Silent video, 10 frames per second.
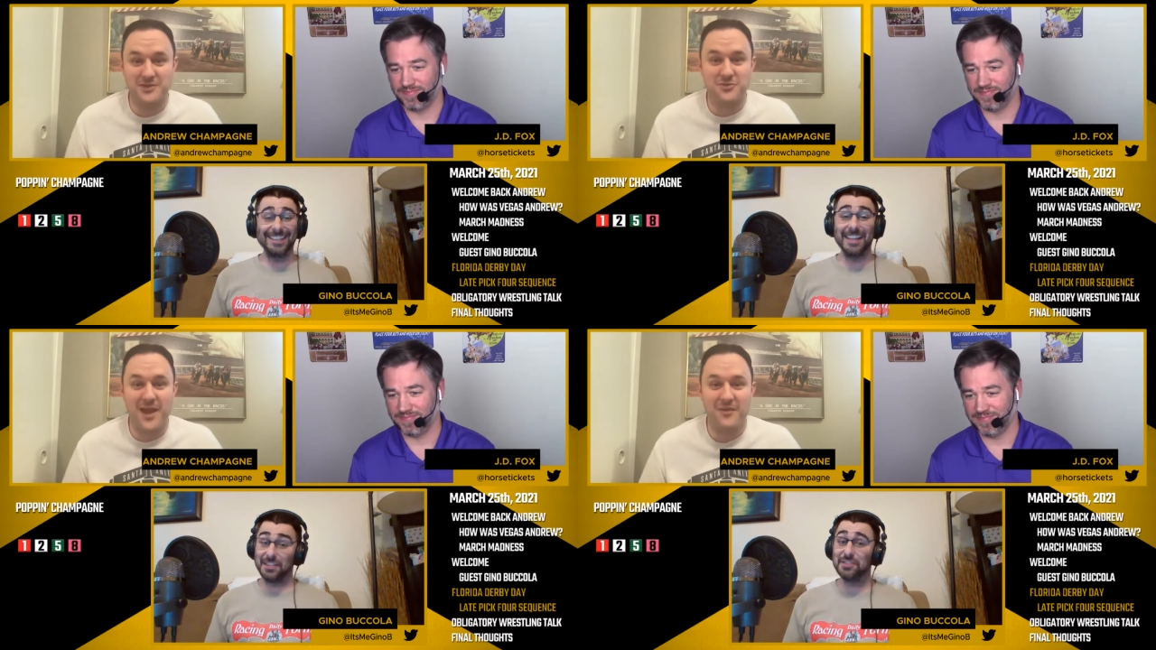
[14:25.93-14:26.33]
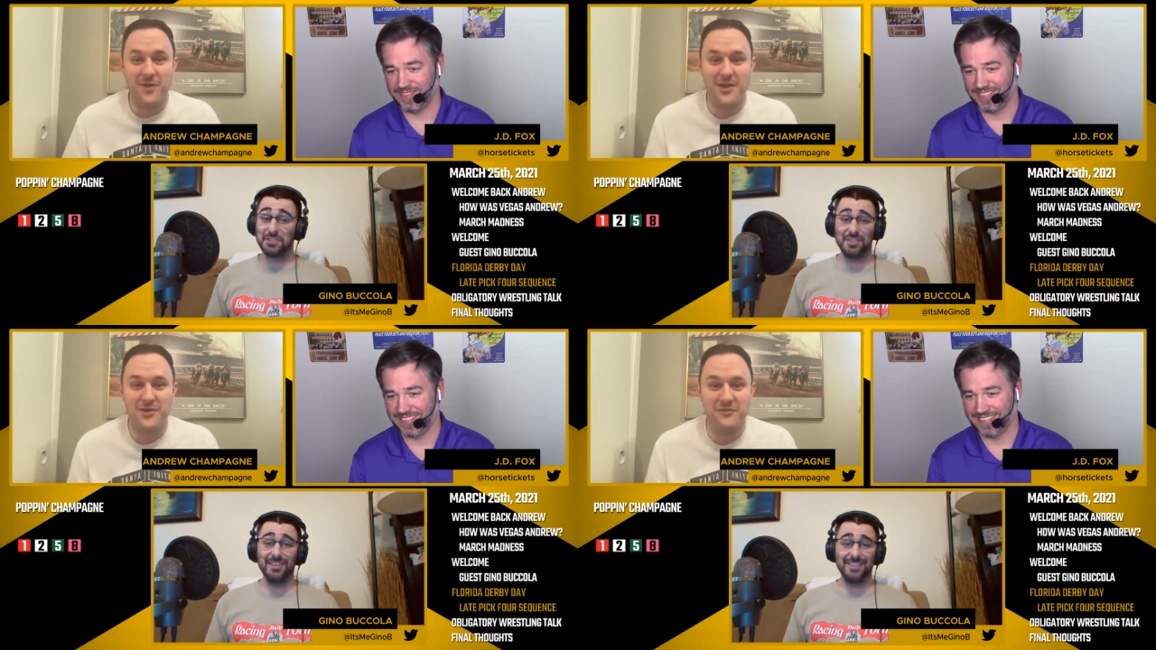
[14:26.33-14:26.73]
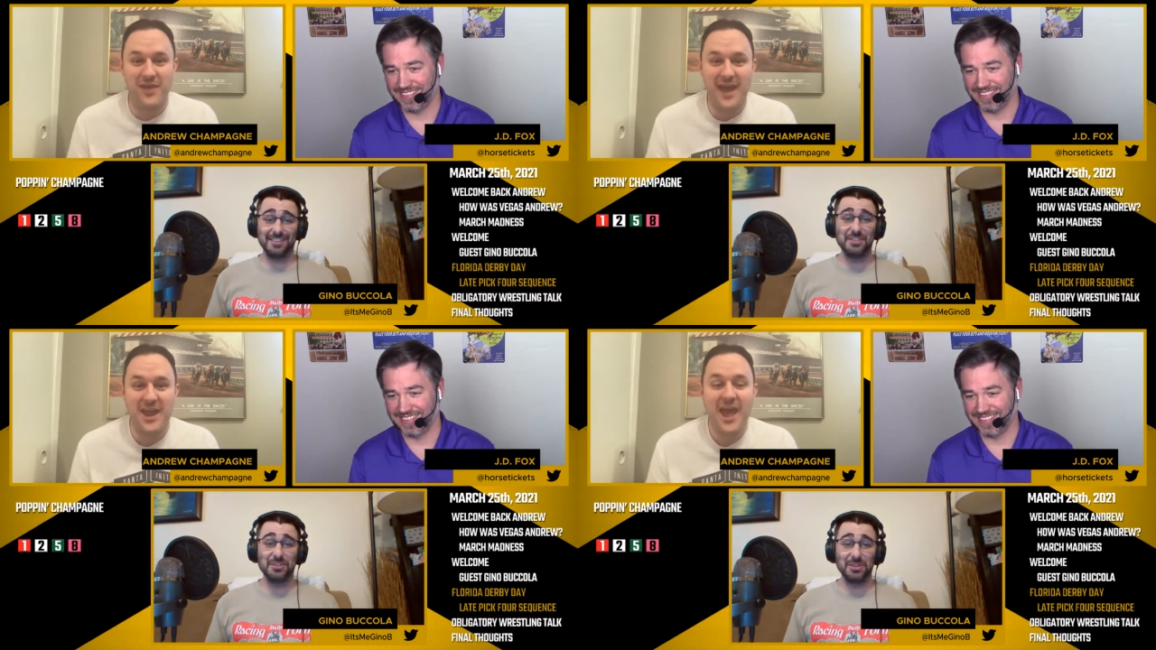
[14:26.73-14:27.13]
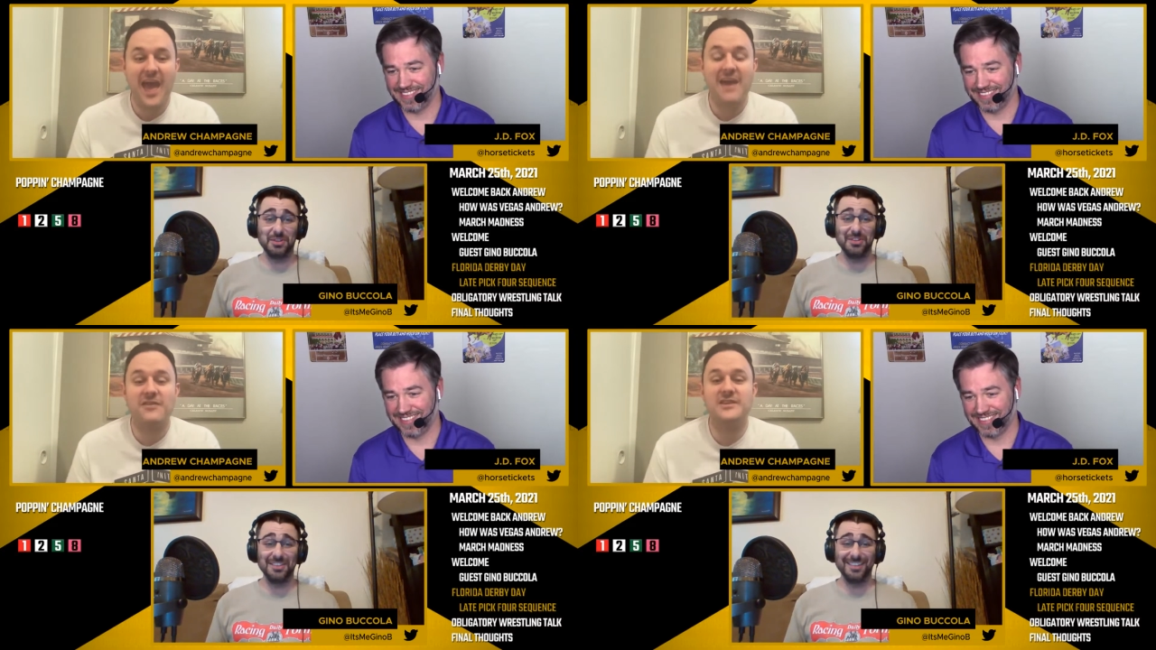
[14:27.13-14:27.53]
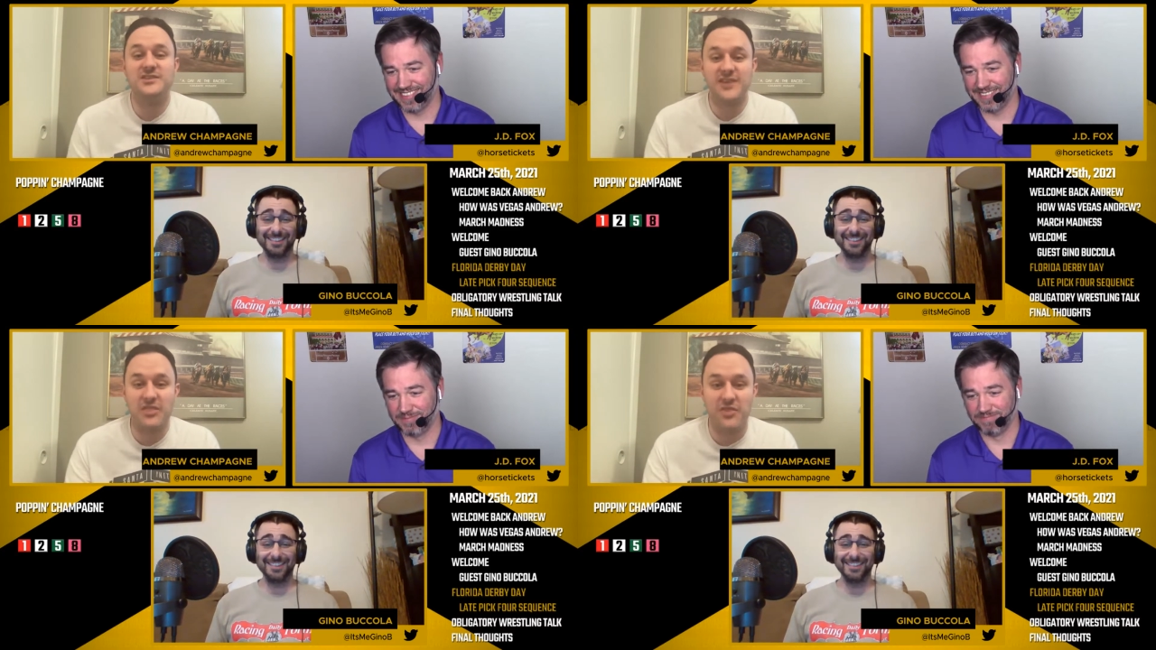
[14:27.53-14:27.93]
Speaker 1: track record of that. True. Having
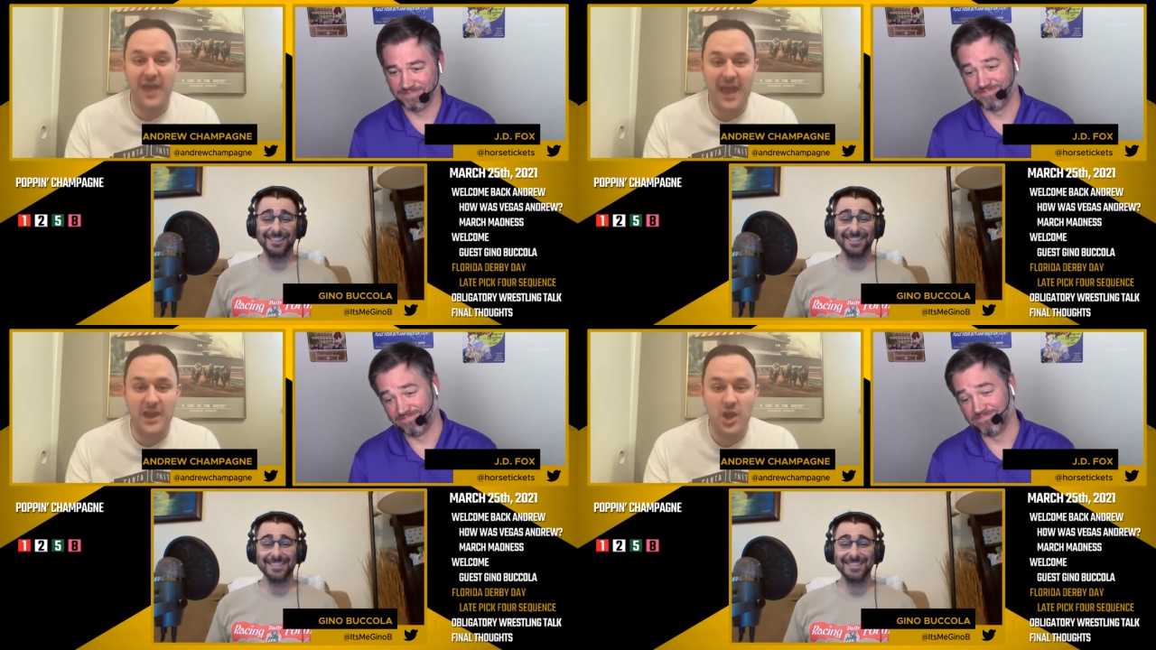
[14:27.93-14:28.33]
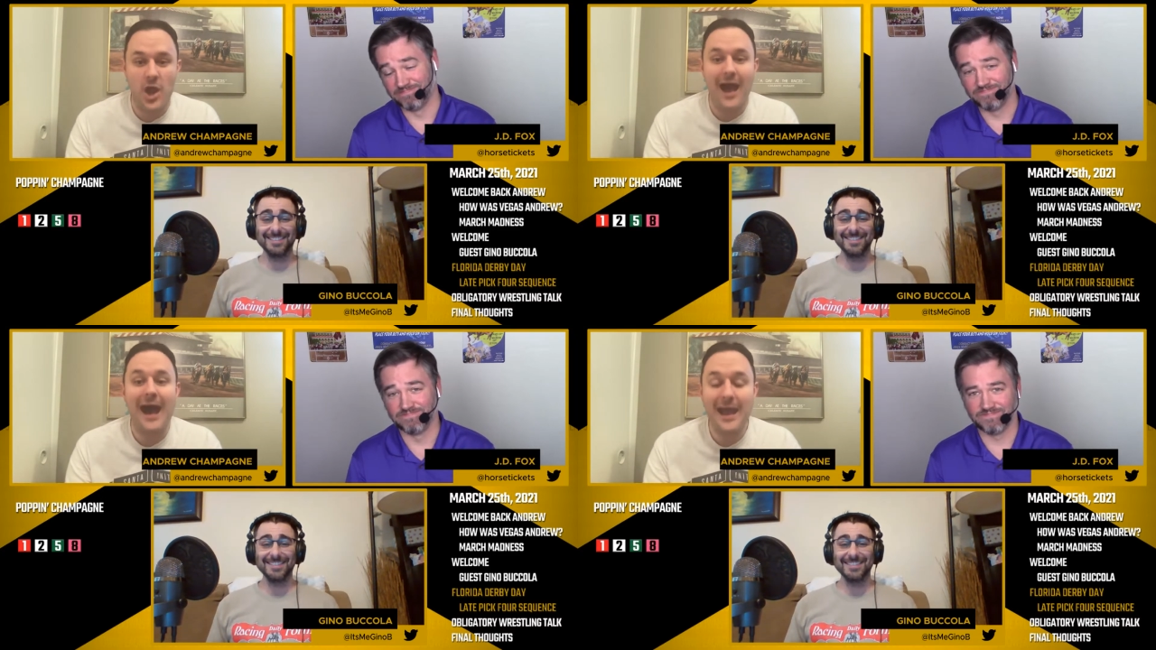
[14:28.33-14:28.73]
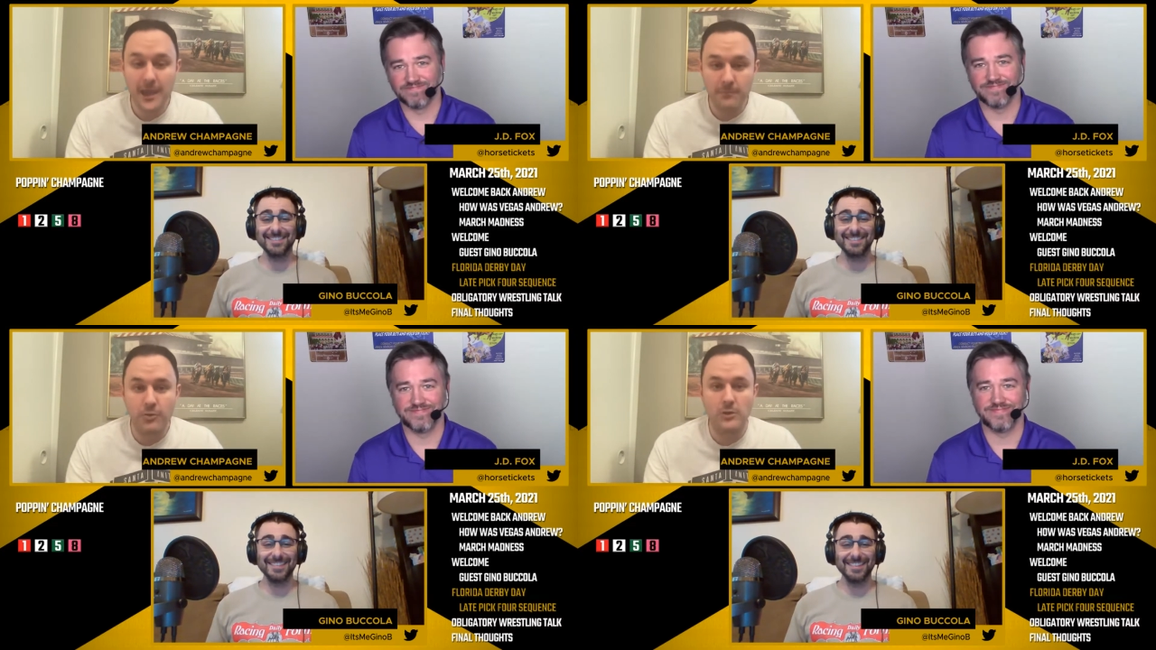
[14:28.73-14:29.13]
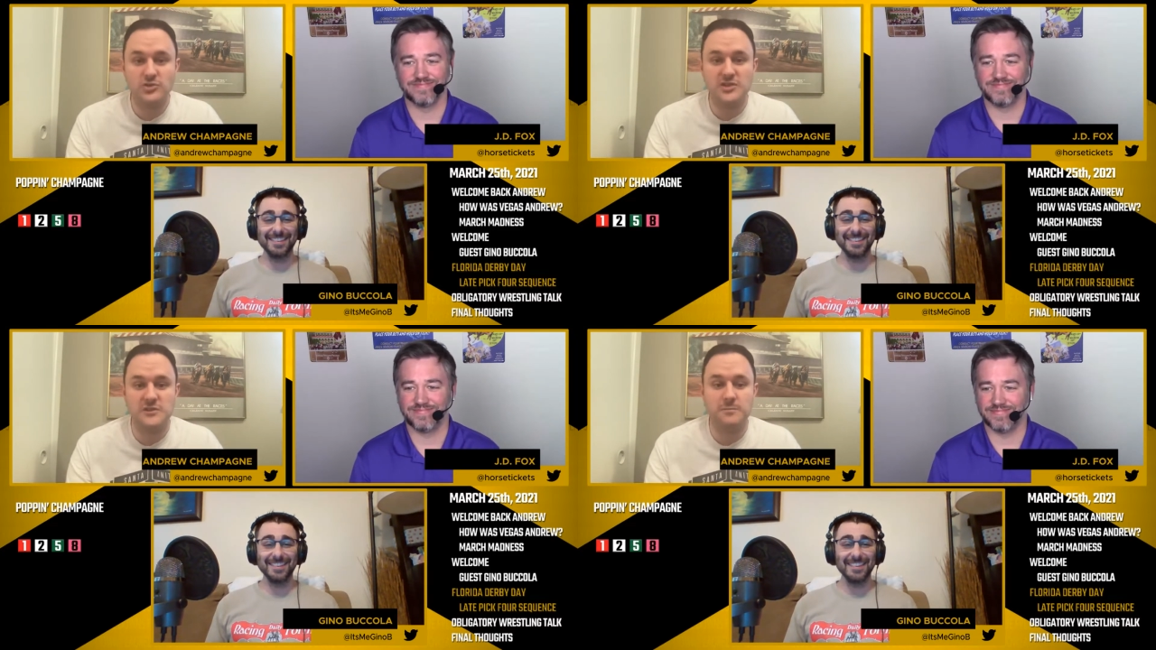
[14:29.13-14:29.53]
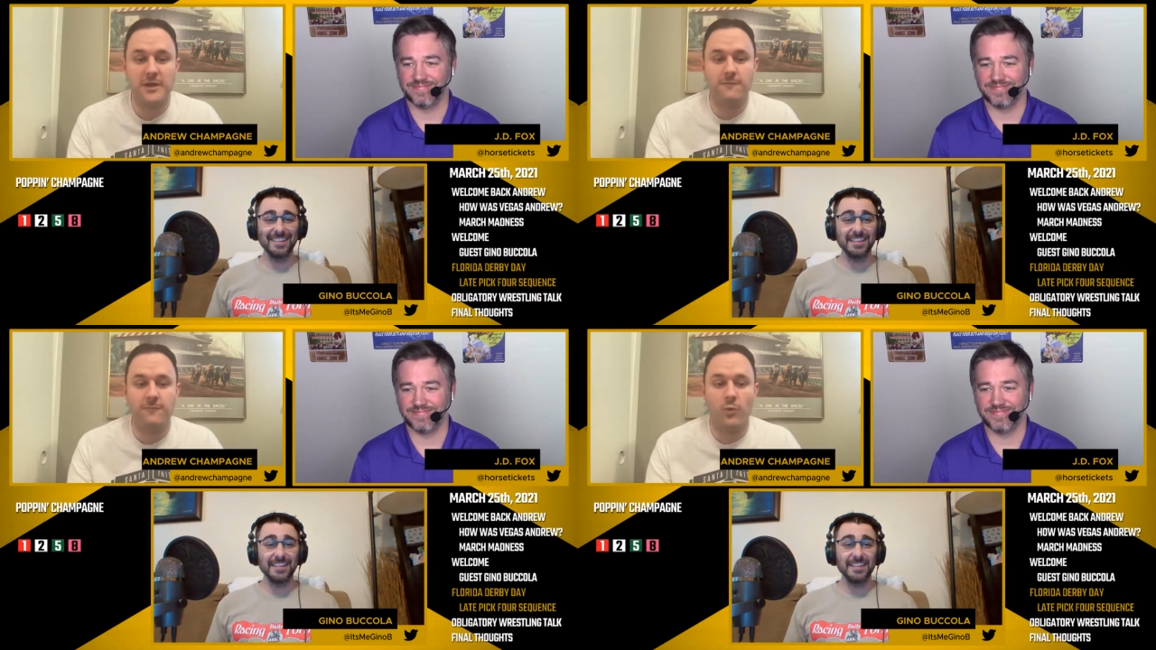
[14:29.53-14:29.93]
said that, I approach this
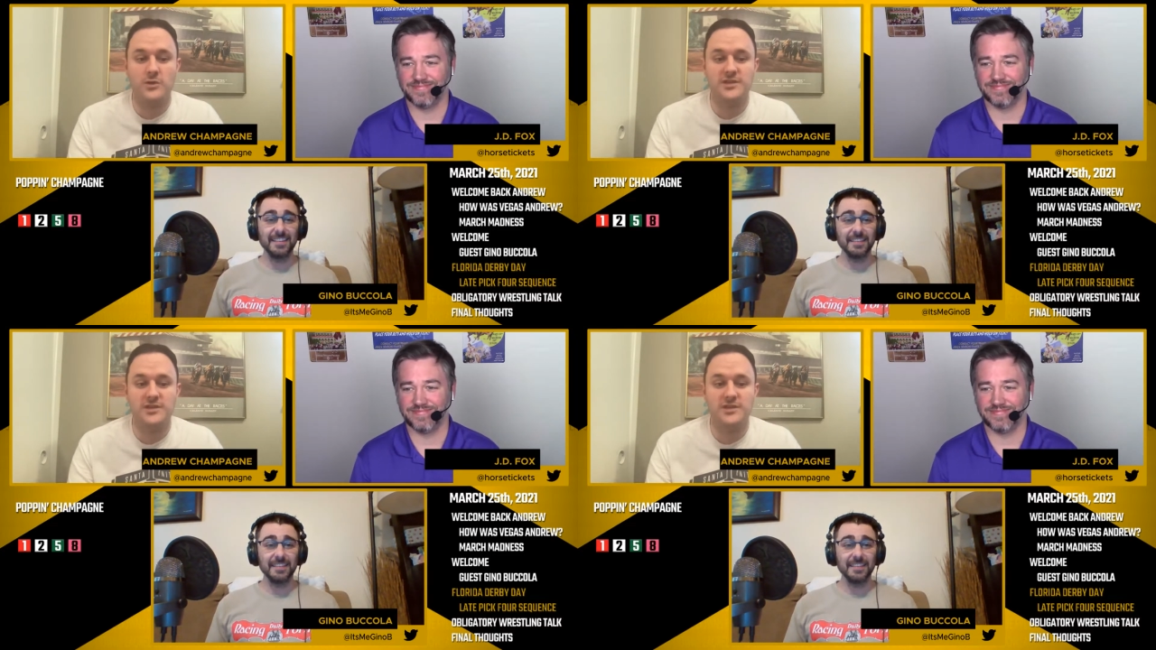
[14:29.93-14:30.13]
pick four